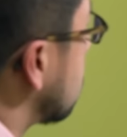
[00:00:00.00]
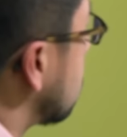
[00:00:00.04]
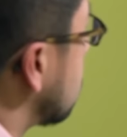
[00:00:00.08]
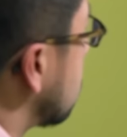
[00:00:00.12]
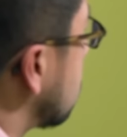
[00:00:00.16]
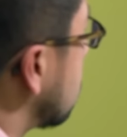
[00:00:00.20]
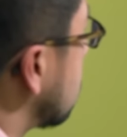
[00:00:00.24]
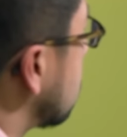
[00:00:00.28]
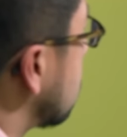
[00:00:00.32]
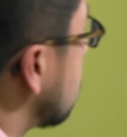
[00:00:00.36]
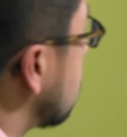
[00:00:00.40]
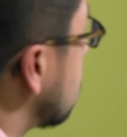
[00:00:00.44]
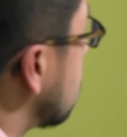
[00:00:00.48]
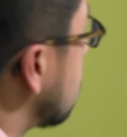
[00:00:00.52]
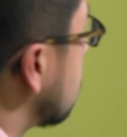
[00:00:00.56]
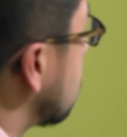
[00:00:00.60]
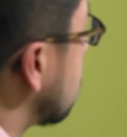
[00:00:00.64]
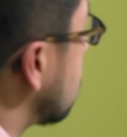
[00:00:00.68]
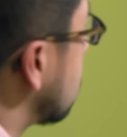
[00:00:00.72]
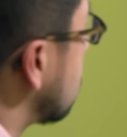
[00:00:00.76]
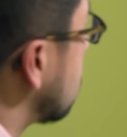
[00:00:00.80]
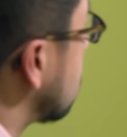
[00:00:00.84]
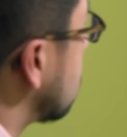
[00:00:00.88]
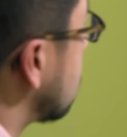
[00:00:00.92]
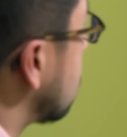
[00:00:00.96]

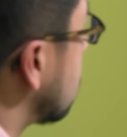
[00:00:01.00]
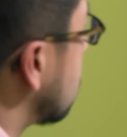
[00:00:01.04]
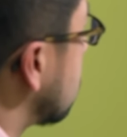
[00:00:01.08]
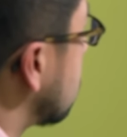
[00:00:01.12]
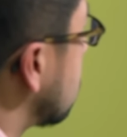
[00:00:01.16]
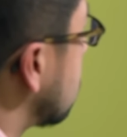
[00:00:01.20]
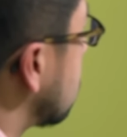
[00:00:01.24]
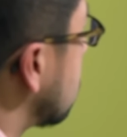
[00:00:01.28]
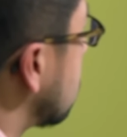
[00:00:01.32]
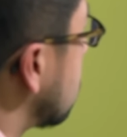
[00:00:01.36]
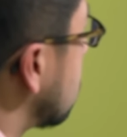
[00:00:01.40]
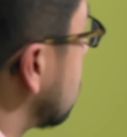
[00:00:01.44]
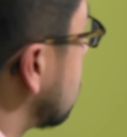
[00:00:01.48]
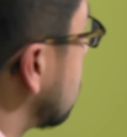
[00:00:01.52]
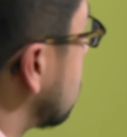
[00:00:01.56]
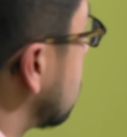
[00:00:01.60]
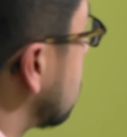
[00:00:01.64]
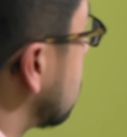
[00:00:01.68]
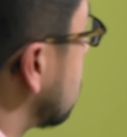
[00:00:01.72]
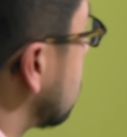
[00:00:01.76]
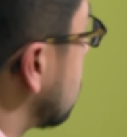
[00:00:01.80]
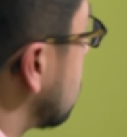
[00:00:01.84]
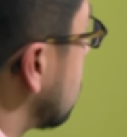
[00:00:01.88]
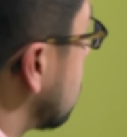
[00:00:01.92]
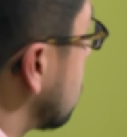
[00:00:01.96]

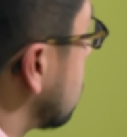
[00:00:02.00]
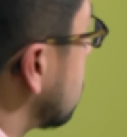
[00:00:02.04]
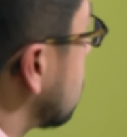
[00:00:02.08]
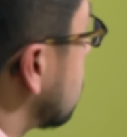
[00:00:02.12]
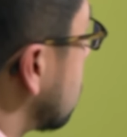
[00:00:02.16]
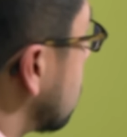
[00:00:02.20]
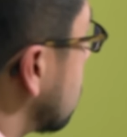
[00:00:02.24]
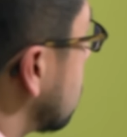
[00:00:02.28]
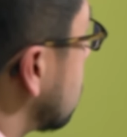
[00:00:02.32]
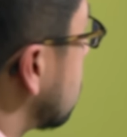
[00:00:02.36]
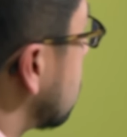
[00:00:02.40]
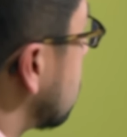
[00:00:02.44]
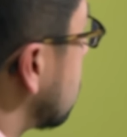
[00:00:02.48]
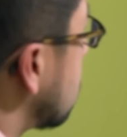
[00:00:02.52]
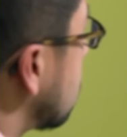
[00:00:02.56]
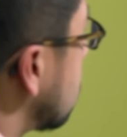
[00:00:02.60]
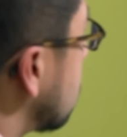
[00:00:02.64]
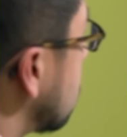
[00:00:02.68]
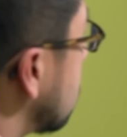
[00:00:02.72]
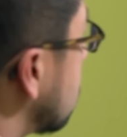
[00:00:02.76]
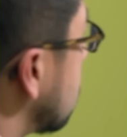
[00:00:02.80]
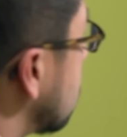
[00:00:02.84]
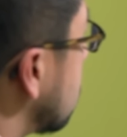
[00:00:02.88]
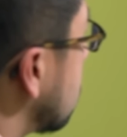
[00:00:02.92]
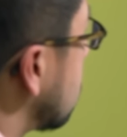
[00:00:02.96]

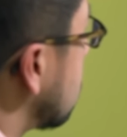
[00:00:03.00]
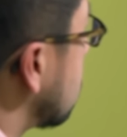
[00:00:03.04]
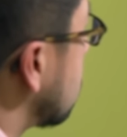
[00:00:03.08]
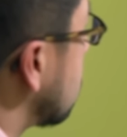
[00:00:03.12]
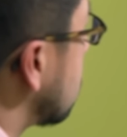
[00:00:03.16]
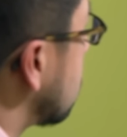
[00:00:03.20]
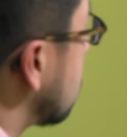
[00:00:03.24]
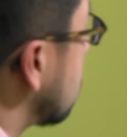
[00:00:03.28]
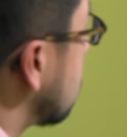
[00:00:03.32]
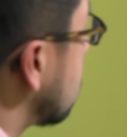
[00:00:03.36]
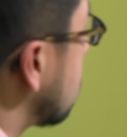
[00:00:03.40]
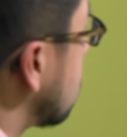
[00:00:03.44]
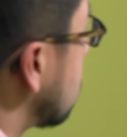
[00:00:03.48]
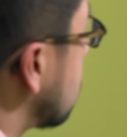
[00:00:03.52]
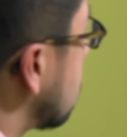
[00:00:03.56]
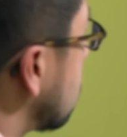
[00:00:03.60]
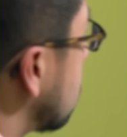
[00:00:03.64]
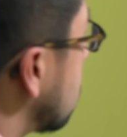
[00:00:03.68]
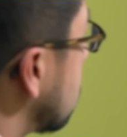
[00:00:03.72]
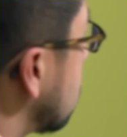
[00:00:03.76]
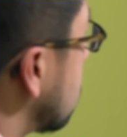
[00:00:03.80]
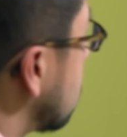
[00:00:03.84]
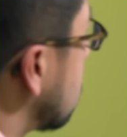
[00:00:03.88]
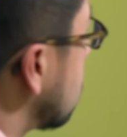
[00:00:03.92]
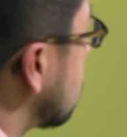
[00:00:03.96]

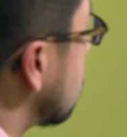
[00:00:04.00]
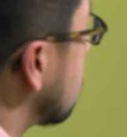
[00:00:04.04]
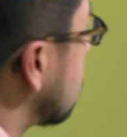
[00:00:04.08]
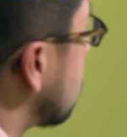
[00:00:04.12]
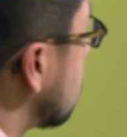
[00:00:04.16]
(not speaking)